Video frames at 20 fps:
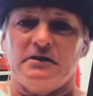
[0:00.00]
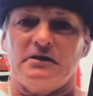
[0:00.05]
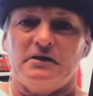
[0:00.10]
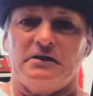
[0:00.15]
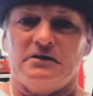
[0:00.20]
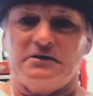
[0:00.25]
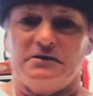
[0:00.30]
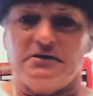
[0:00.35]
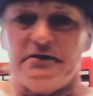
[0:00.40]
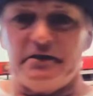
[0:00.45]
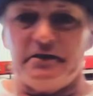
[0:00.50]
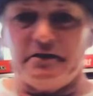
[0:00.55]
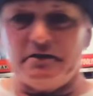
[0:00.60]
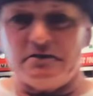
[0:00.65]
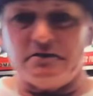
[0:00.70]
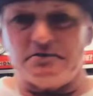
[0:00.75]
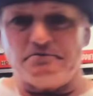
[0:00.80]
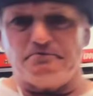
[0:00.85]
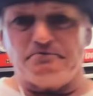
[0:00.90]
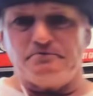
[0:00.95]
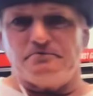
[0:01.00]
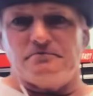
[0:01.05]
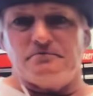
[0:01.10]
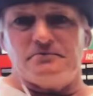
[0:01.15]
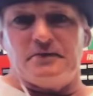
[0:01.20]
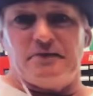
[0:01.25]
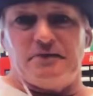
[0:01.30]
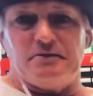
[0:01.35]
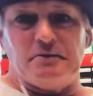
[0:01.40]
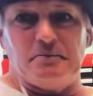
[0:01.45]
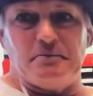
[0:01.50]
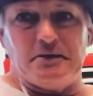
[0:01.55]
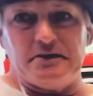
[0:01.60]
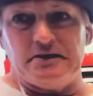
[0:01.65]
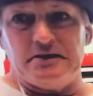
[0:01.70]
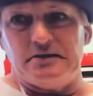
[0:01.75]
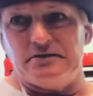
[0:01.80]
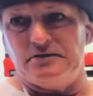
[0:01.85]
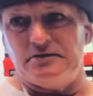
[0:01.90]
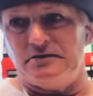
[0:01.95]
You know, everybody
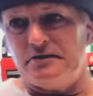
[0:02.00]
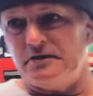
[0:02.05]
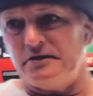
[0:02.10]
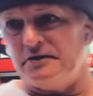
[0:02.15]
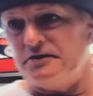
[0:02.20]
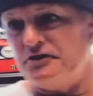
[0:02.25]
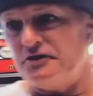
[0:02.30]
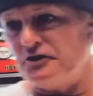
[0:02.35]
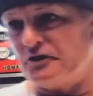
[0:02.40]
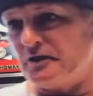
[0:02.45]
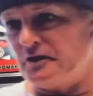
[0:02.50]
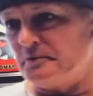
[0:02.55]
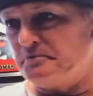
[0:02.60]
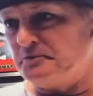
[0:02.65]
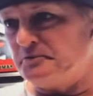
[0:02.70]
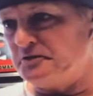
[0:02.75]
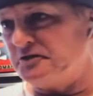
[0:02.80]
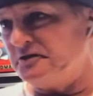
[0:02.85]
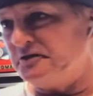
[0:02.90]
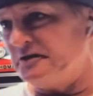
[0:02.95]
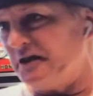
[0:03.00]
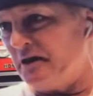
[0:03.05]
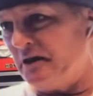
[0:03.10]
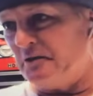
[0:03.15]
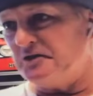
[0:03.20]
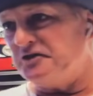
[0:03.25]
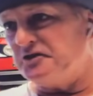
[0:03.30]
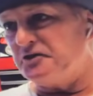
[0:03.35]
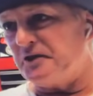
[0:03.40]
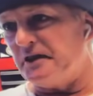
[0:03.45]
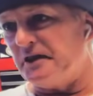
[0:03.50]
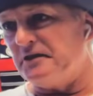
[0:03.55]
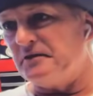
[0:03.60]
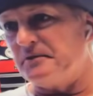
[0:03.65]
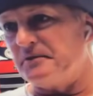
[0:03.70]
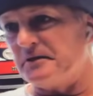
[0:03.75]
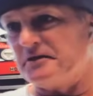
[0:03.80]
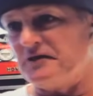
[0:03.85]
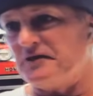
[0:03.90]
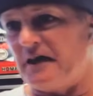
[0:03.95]
in Europe, they always train
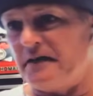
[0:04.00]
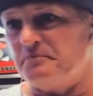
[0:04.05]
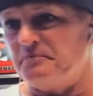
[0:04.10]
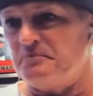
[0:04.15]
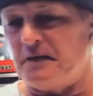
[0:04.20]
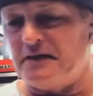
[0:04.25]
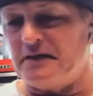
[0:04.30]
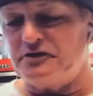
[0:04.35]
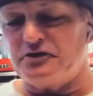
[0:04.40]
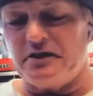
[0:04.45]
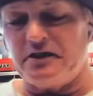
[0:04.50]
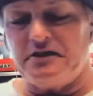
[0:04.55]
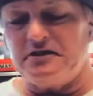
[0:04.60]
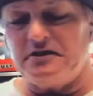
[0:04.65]
different because I trained in the